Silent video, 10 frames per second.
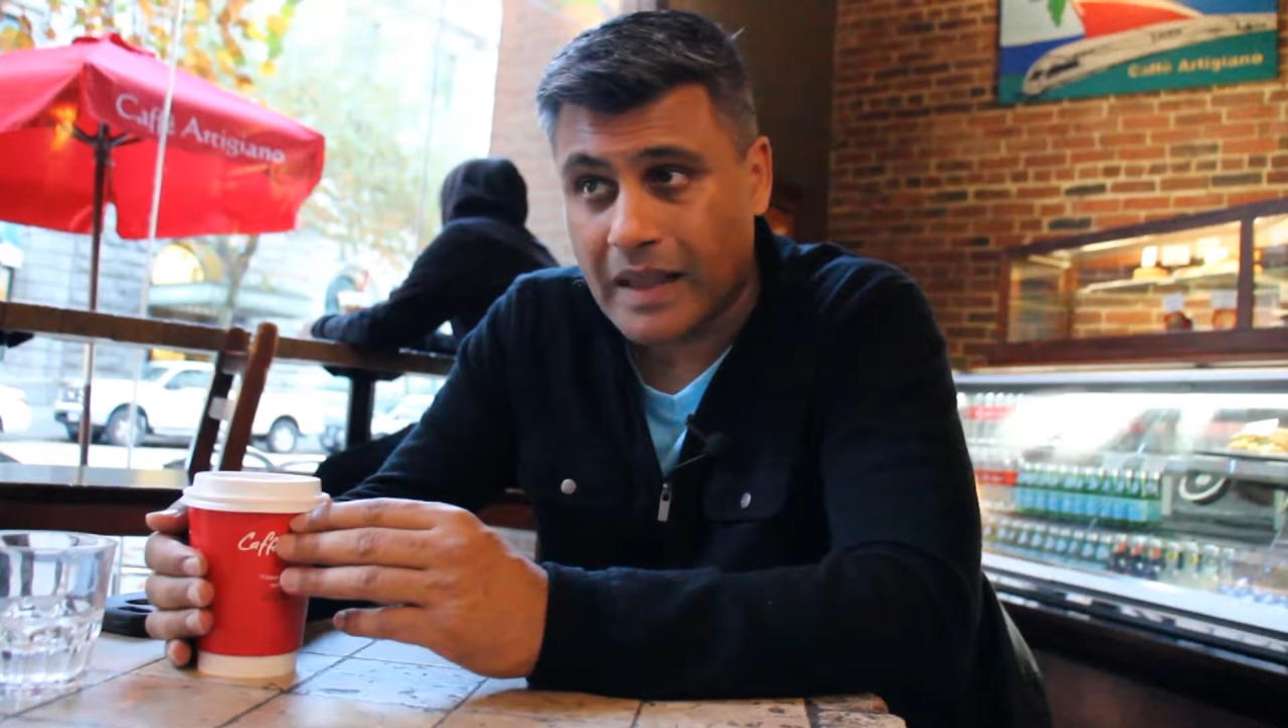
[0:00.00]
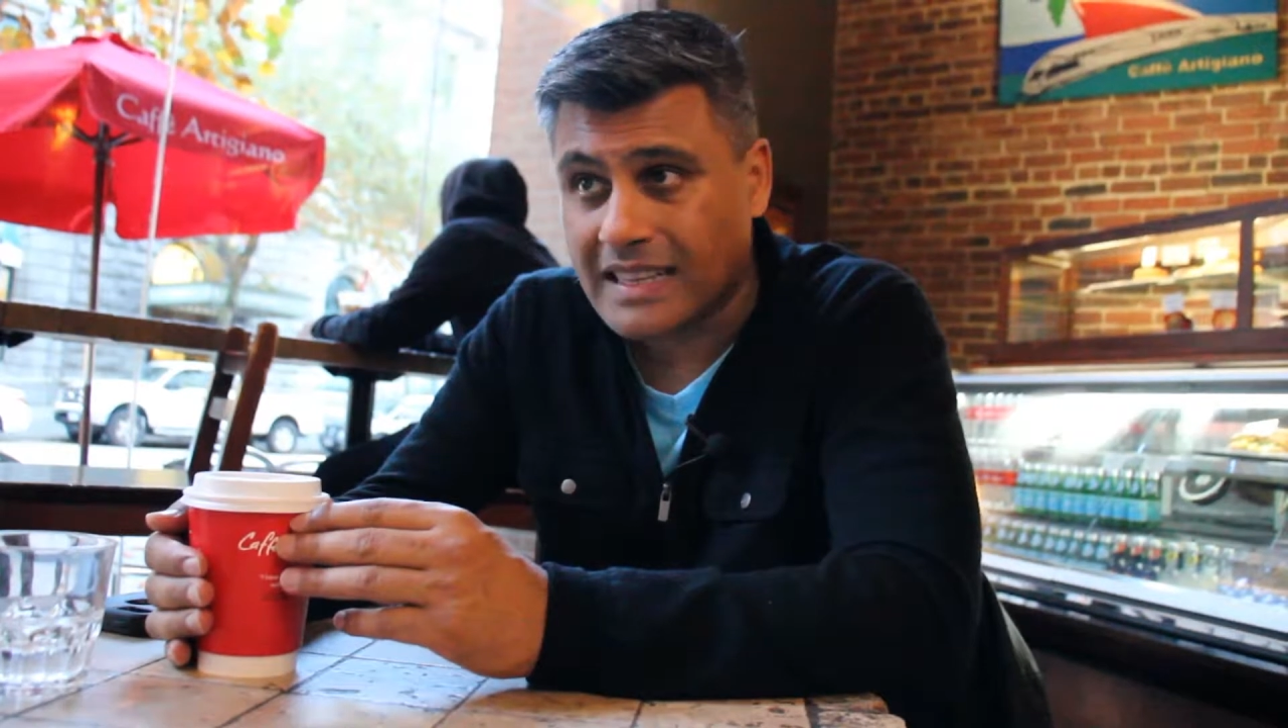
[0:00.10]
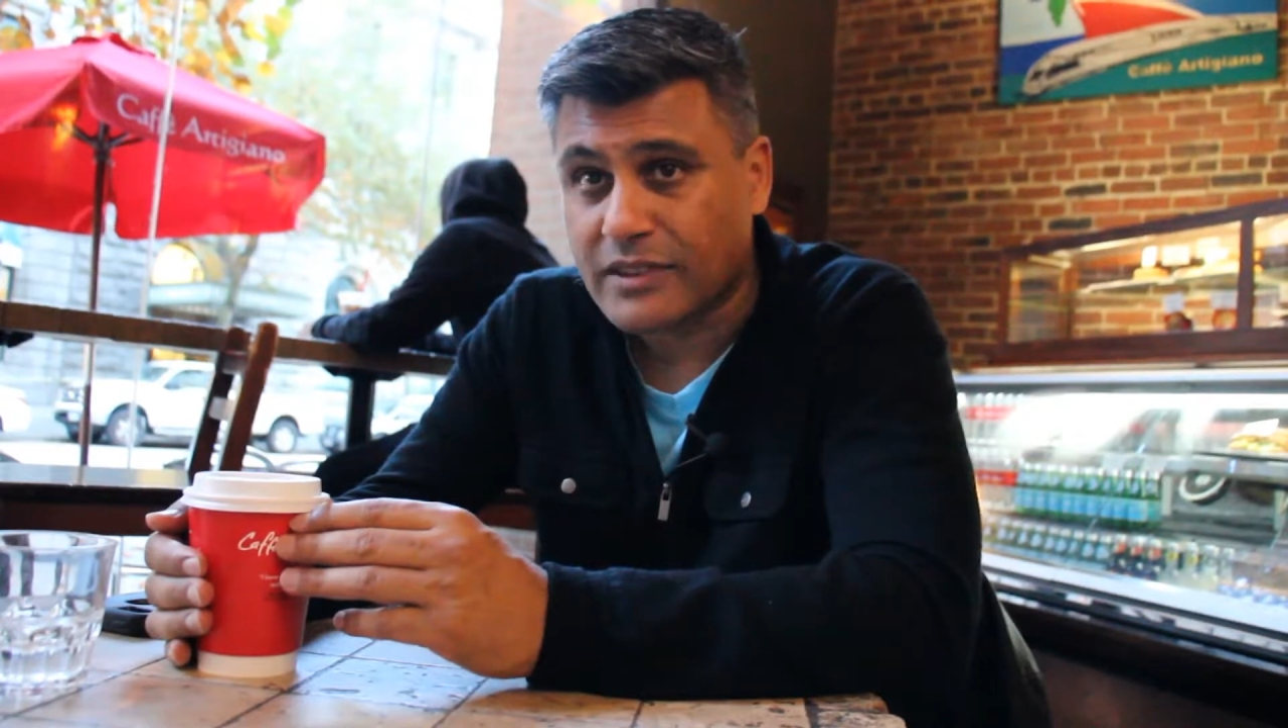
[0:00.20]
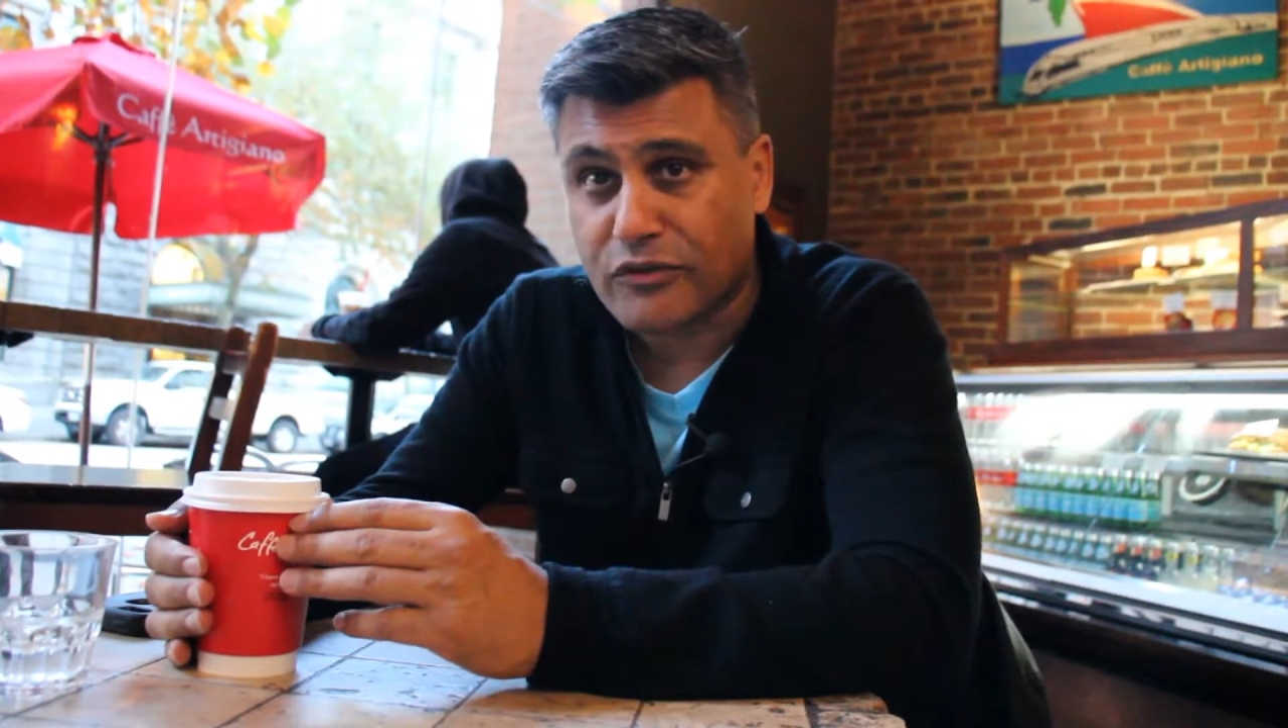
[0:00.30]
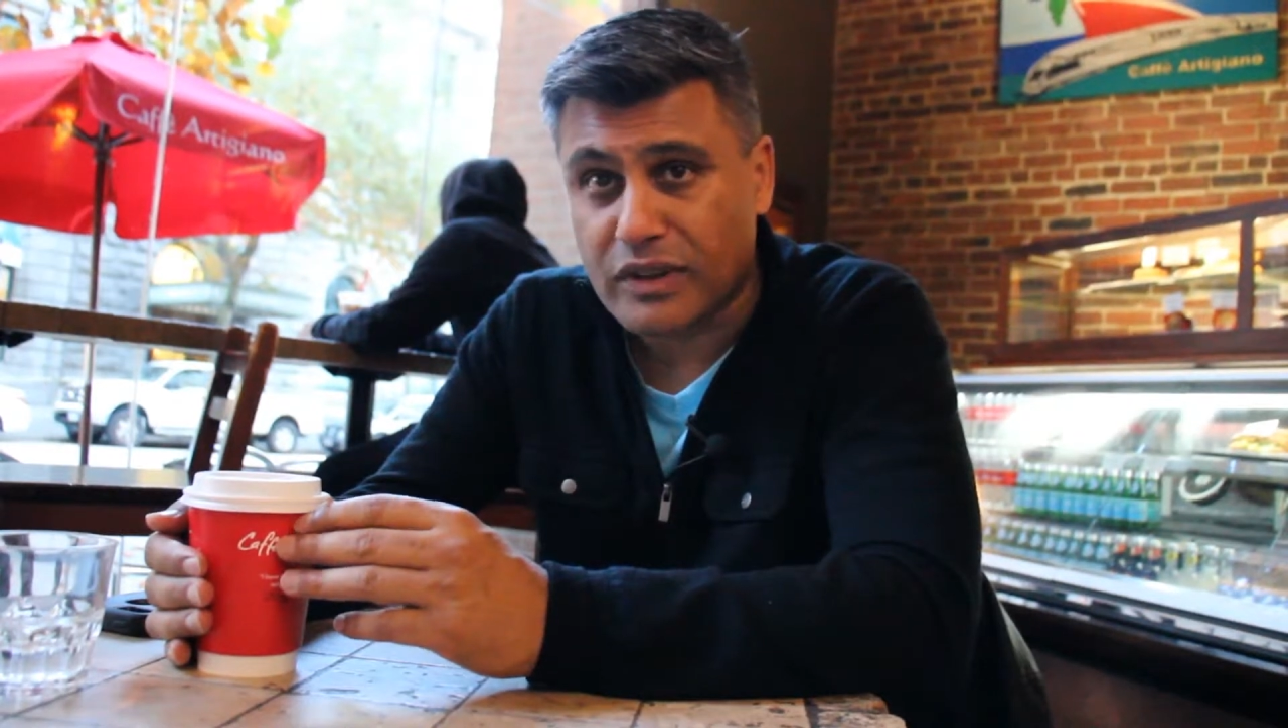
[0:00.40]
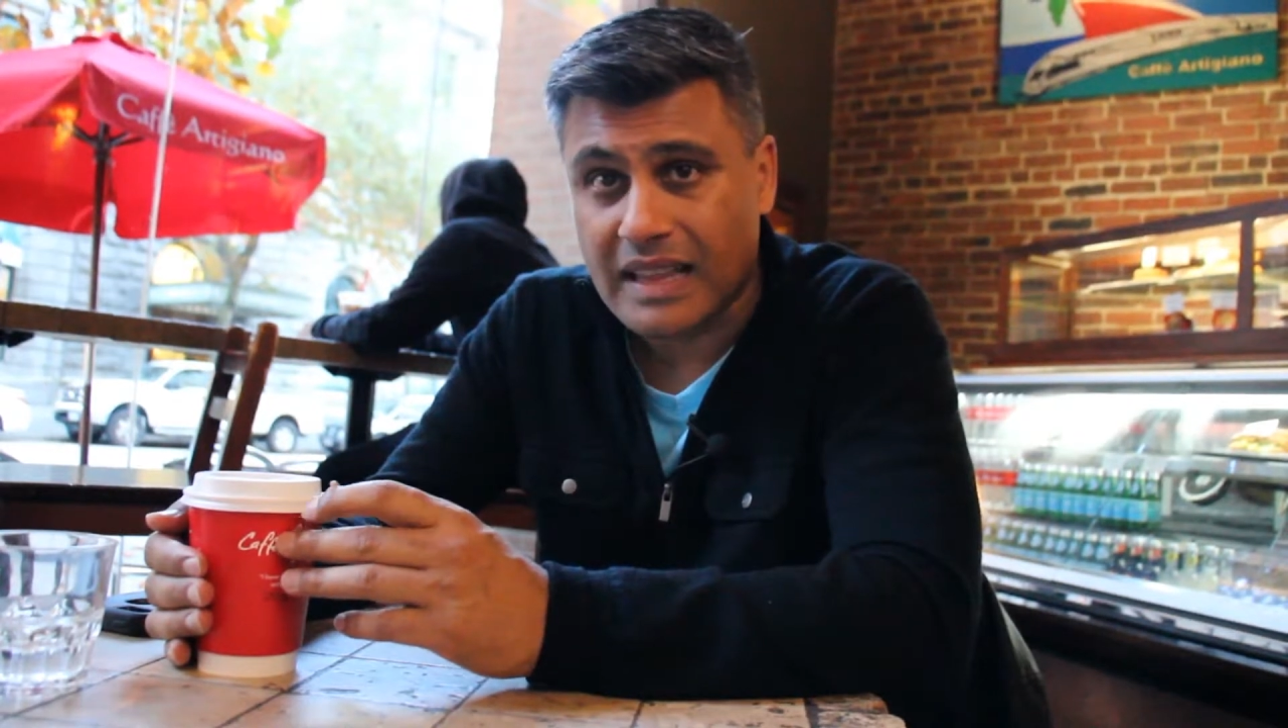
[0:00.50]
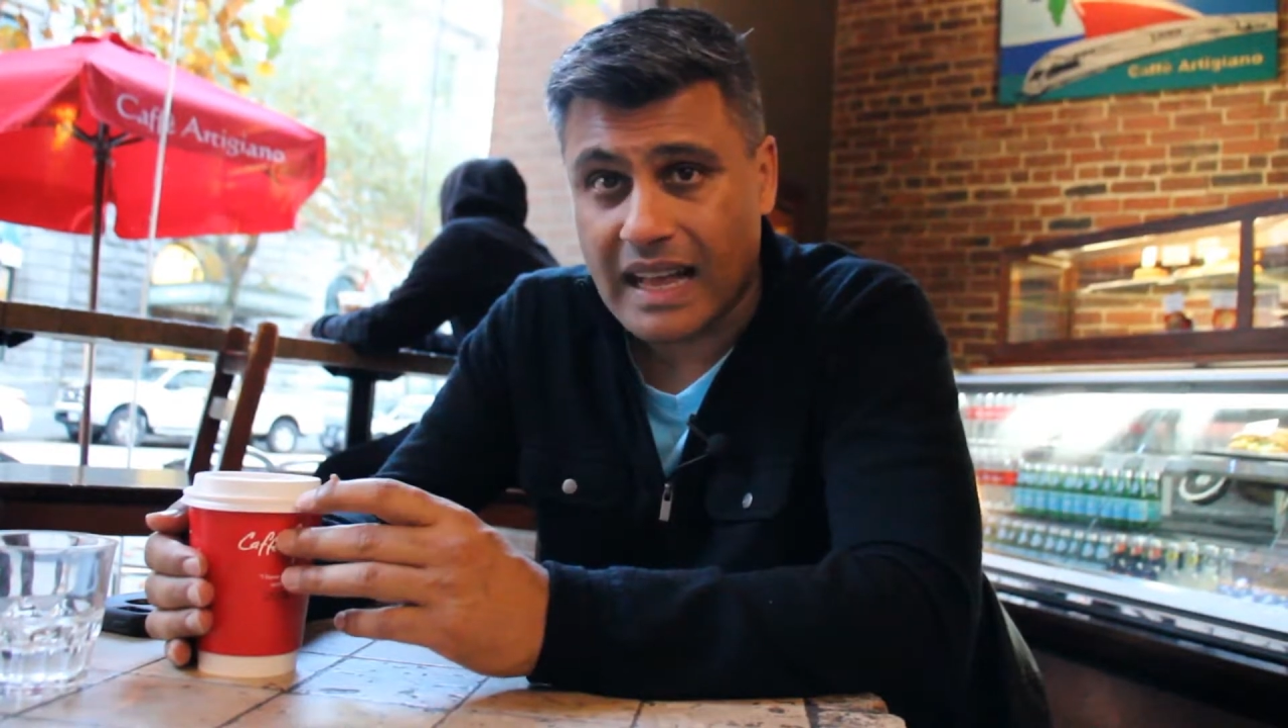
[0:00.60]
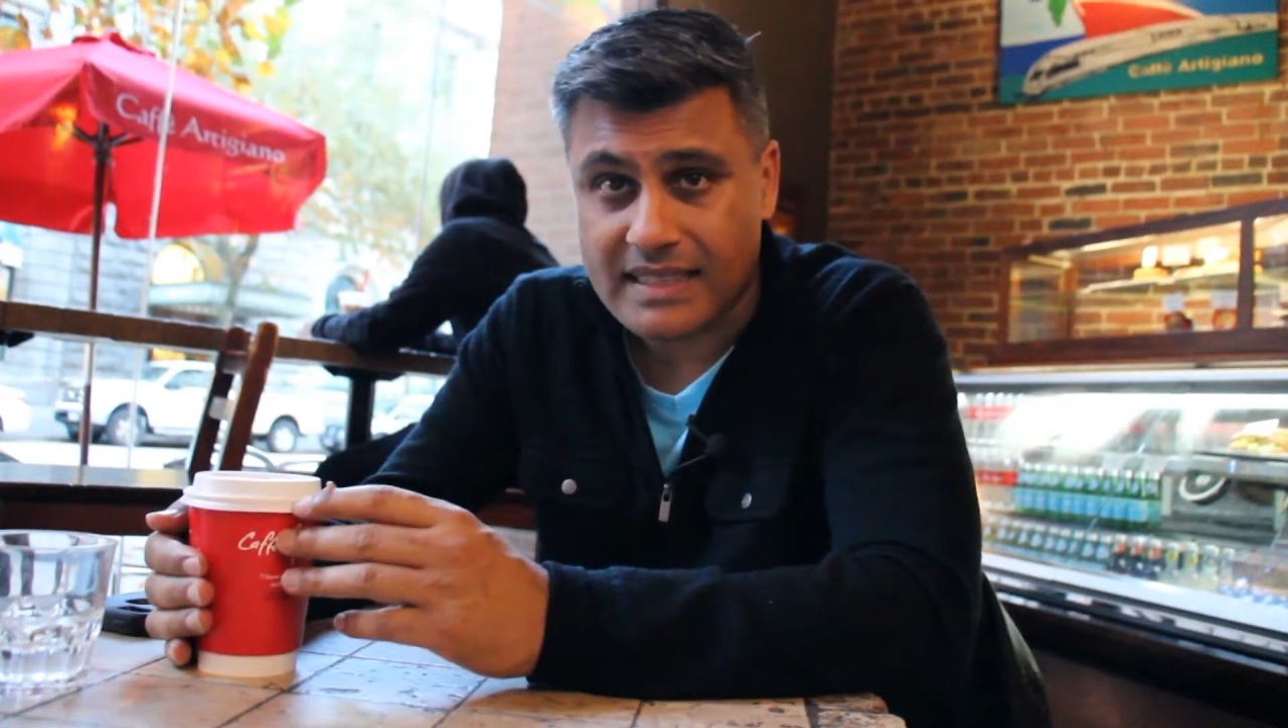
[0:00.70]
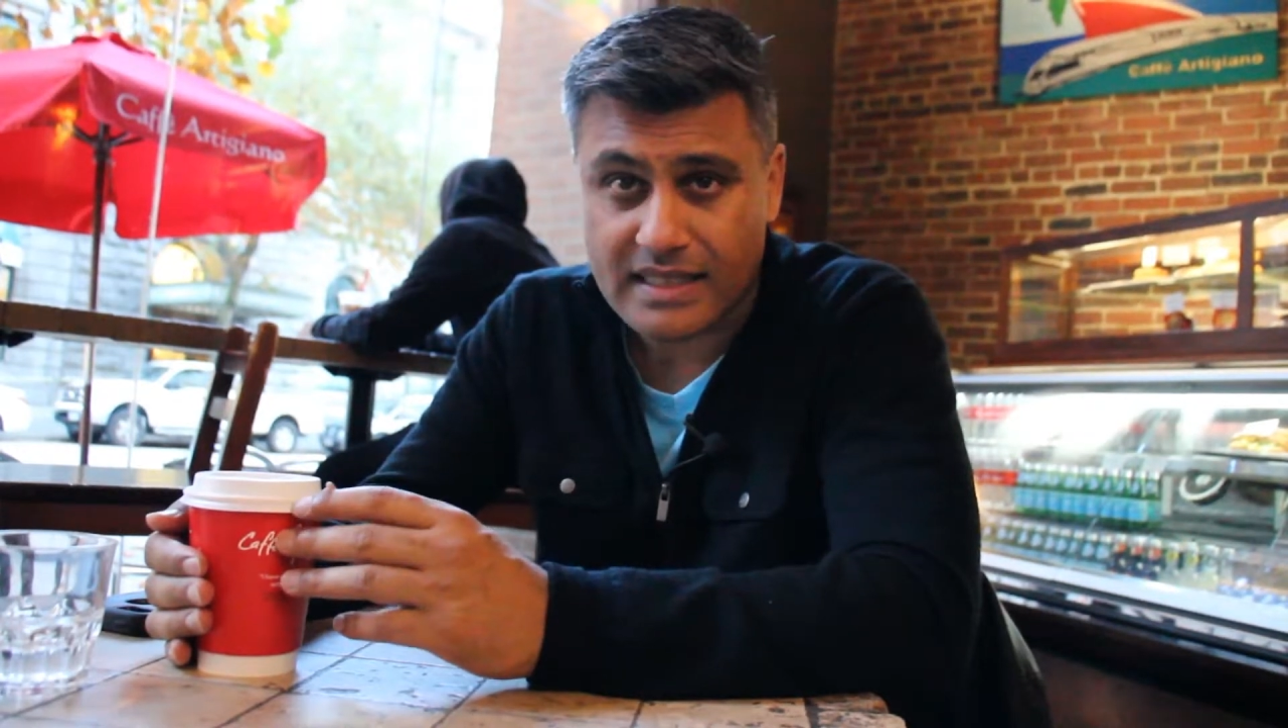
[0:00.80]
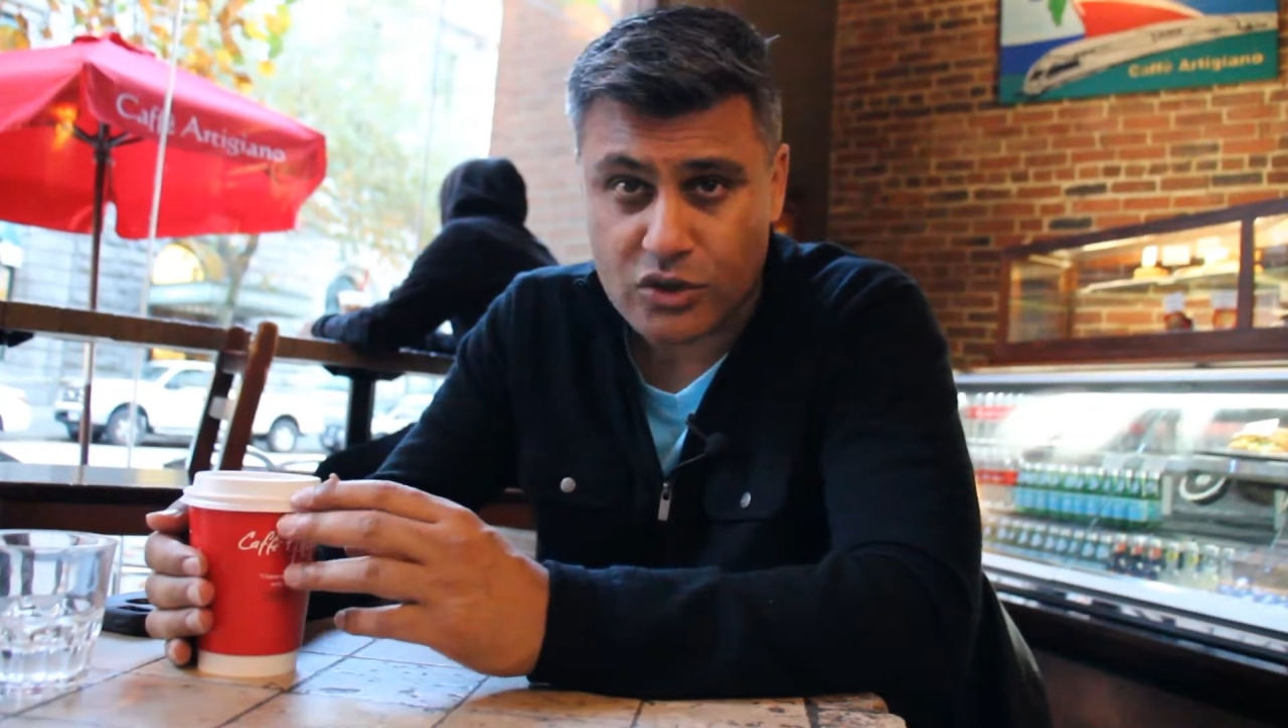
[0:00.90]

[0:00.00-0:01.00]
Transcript: as a freelancer,